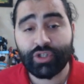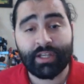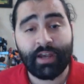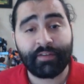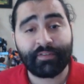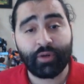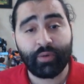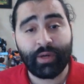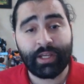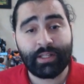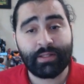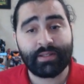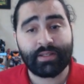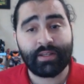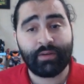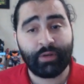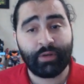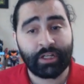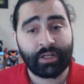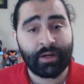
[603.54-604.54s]
just have to wait and
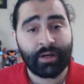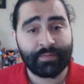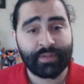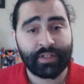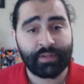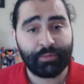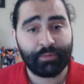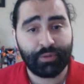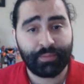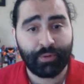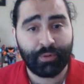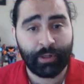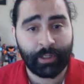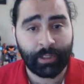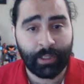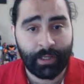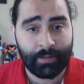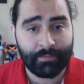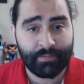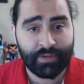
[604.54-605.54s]
see when it comes to
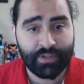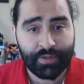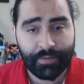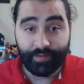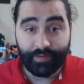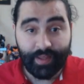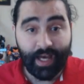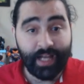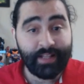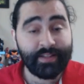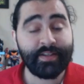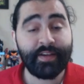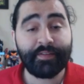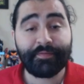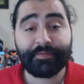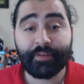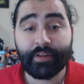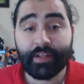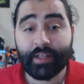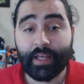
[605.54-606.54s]
Bluepoint Games. That's
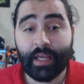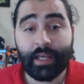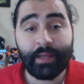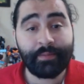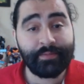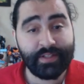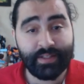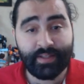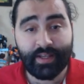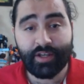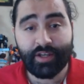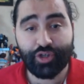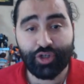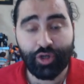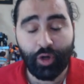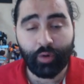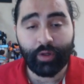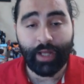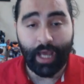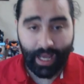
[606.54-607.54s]
it for the games they
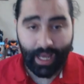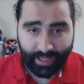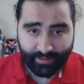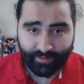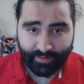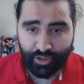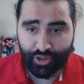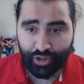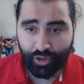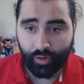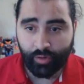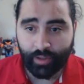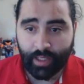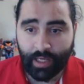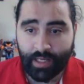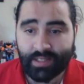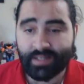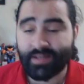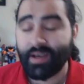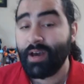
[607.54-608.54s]
showed at the
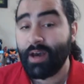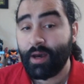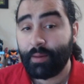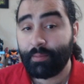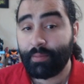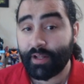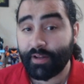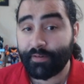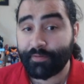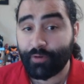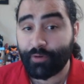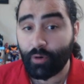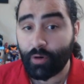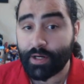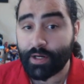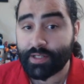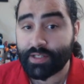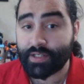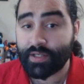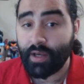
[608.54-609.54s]
showcase, but of
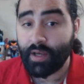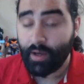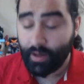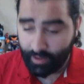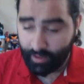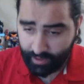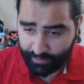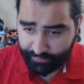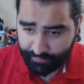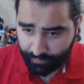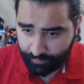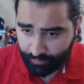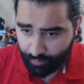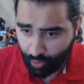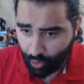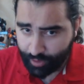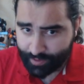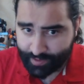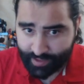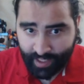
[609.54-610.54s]
course, even
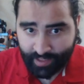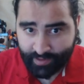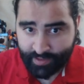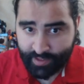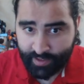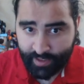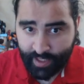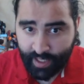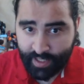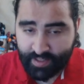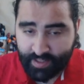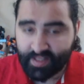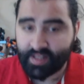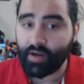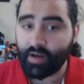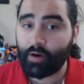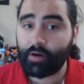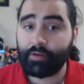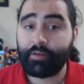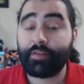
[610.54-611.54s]
more
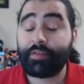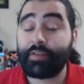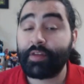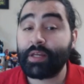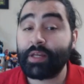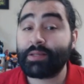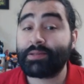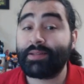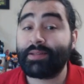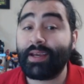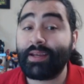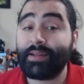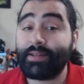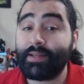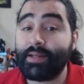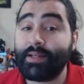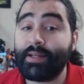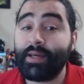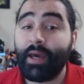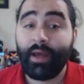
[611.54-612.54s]
tantalizing are the things they
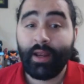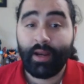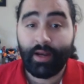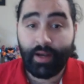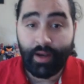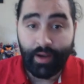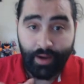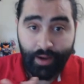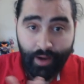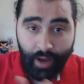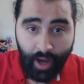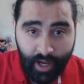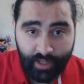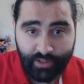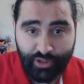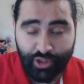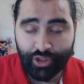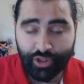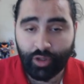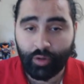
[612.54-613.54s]
did
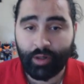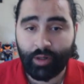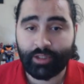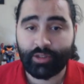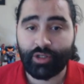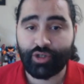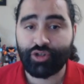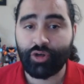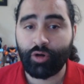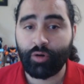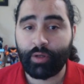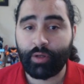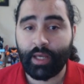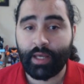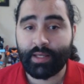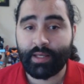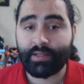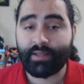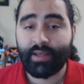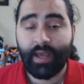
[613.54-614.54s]
not show at the
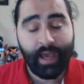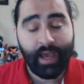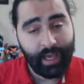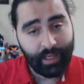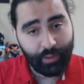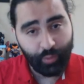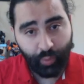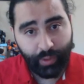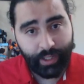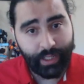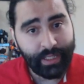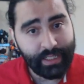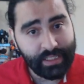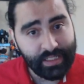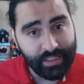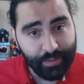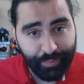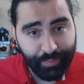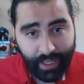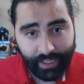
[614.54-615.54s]
showcase, and we
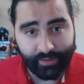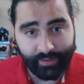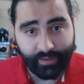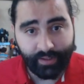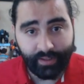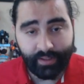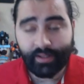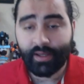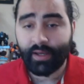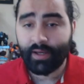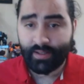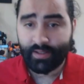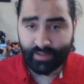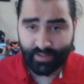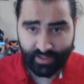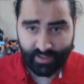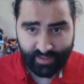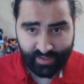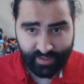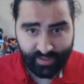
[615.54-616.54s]
expected
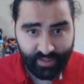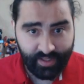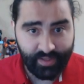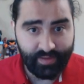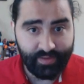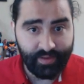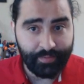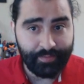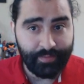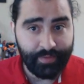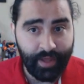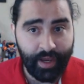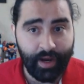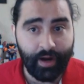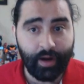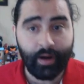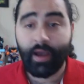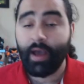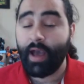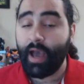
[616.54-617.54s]
to see them
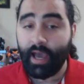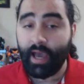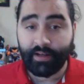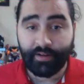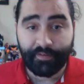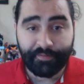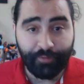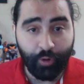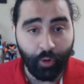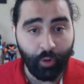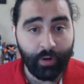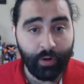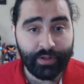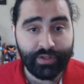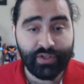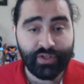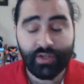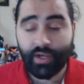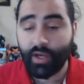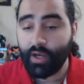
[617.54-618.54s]
there. And of
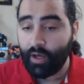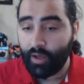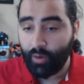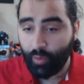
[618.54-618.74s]
course,